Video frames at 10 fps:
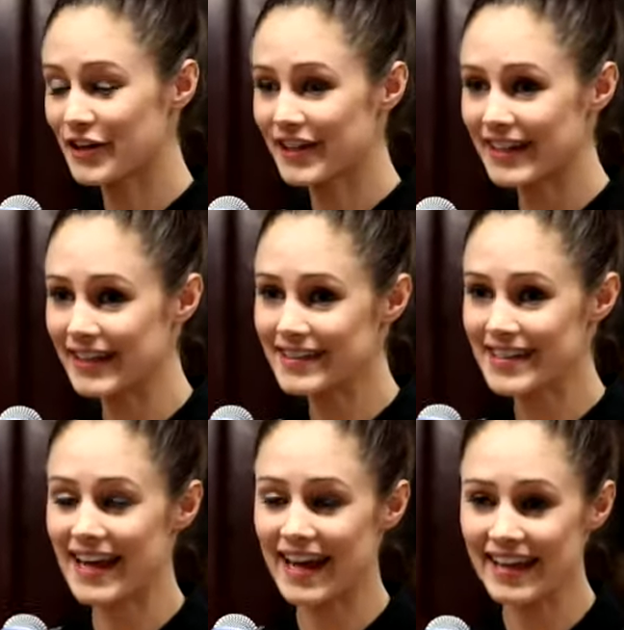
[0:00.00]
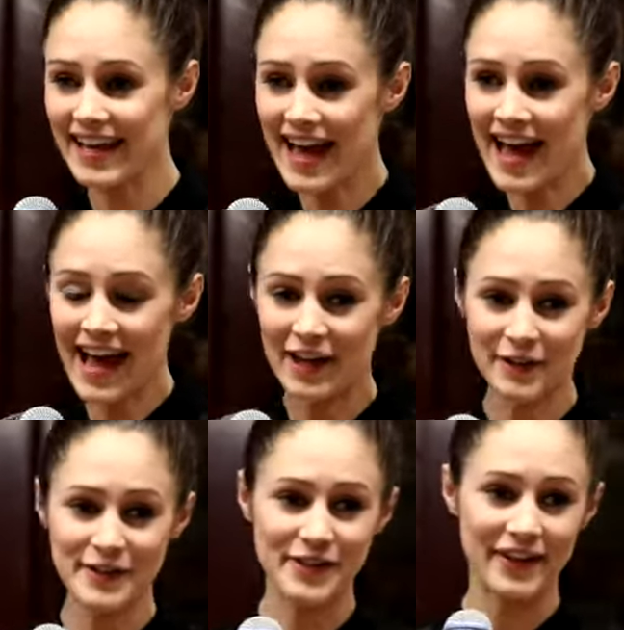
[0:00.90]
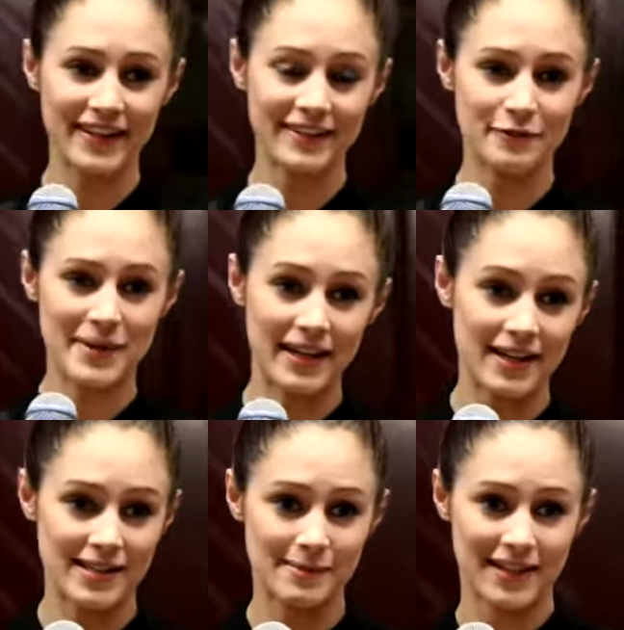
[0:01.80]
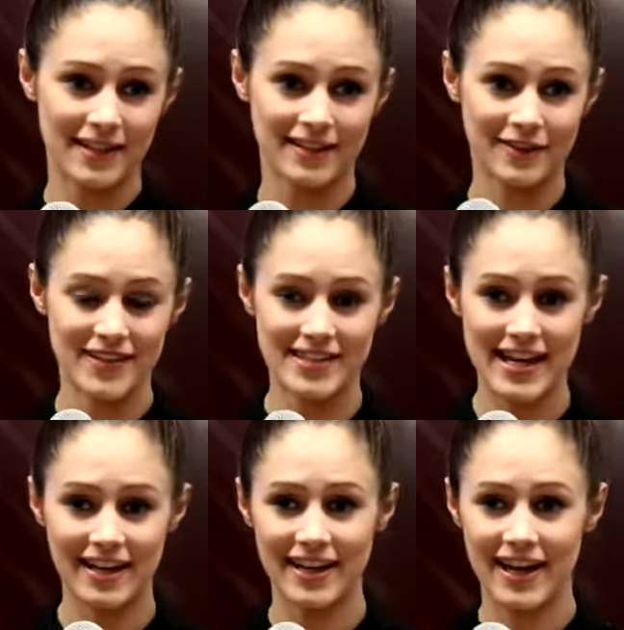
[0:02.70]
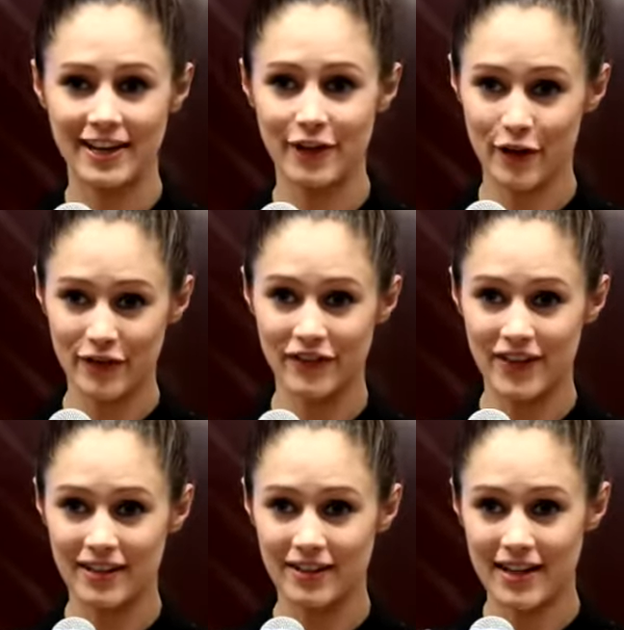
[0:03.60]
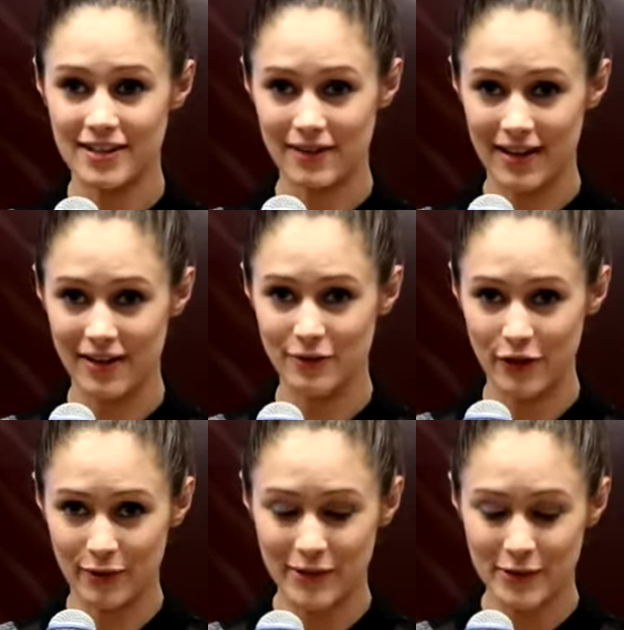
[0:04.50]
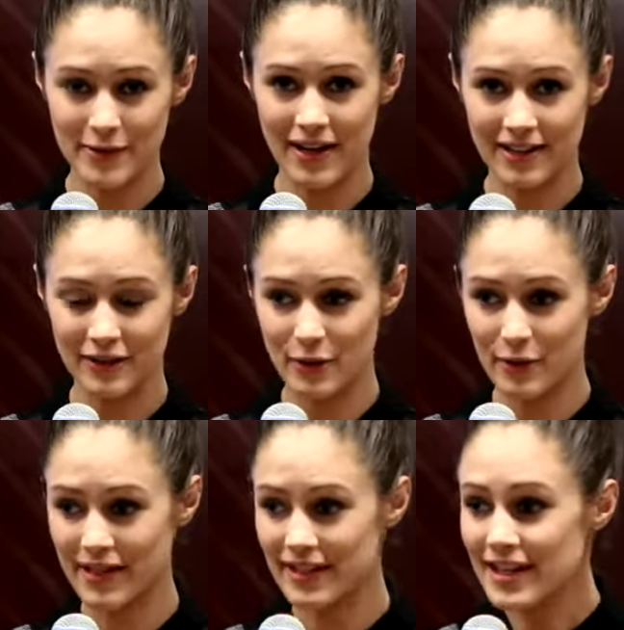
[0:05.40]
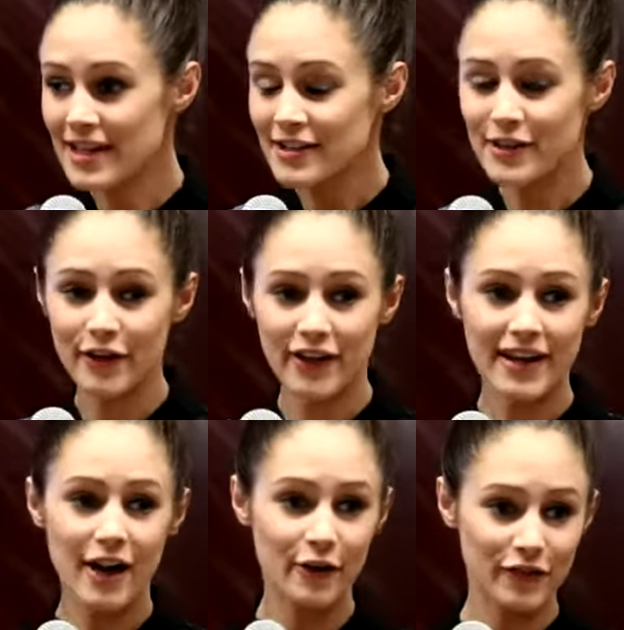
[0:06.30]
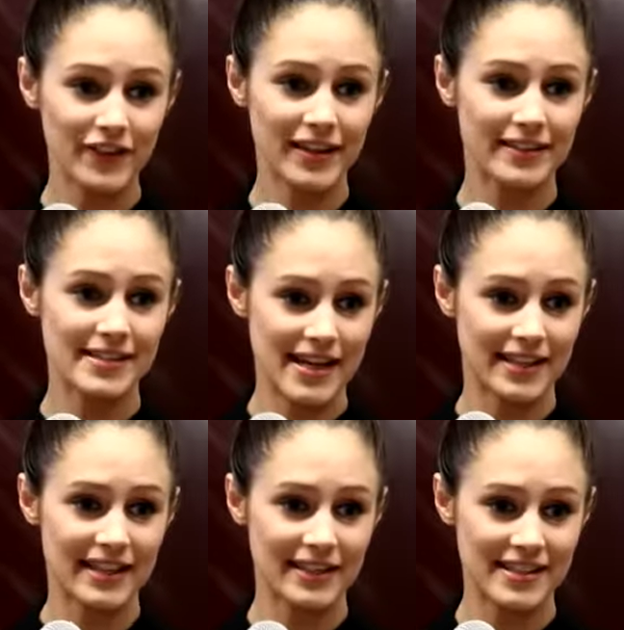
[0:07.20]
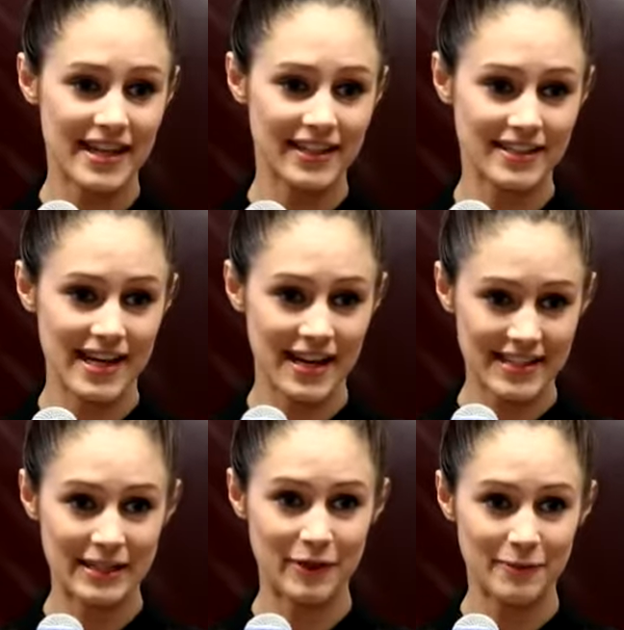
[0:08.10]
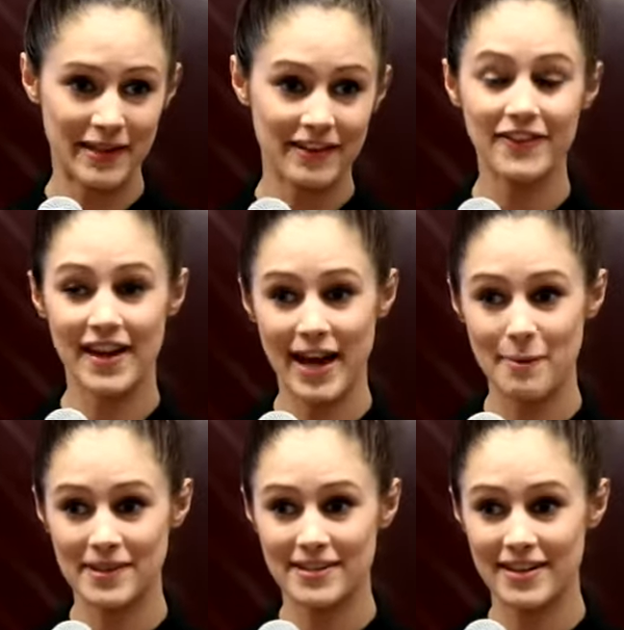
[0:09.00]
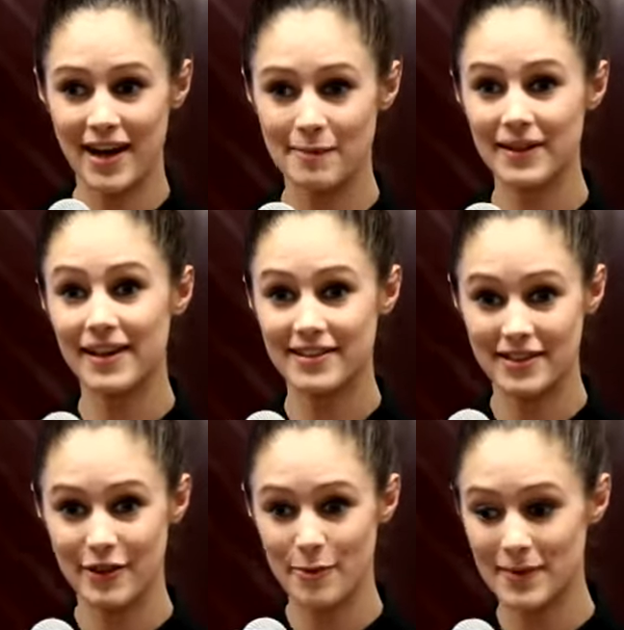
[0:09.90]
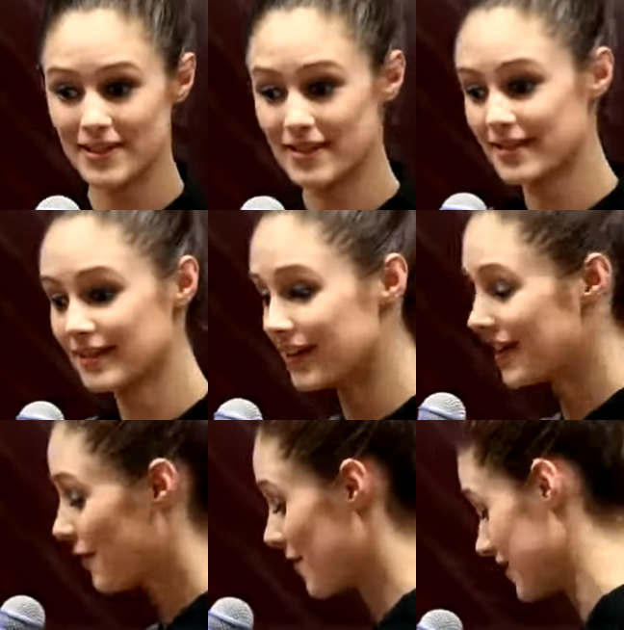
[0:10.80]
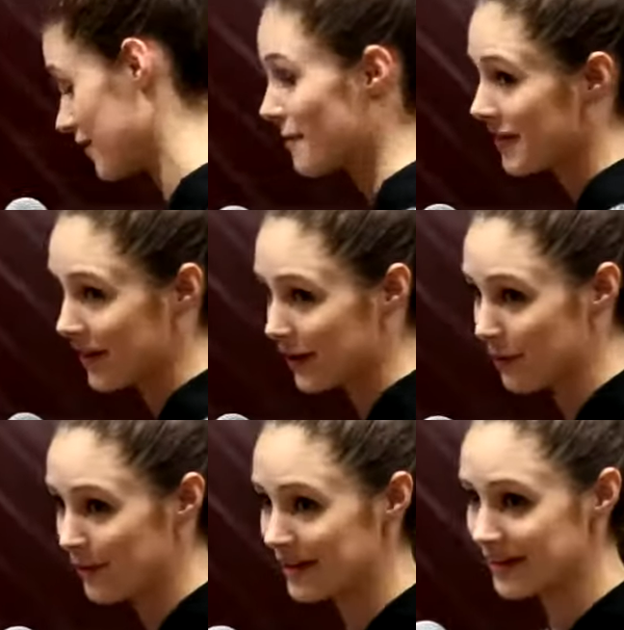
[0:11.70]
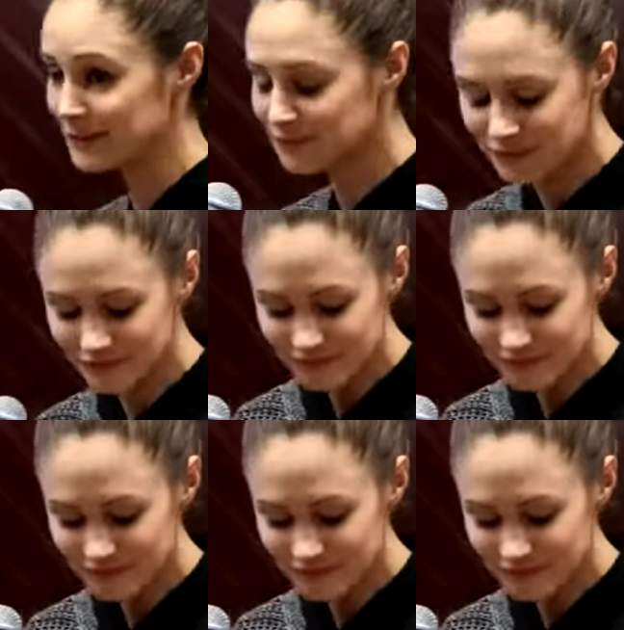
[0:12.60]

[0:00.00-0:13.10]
choky today. And also, my last meeting of the day, I had a coughing fit and had to run out of the room, which was kind of awkward. So hopefully, Dan here today can tag team with me if that happens tonight, but let's just hope it doesn't. Otherwise, I've got my thank you water here.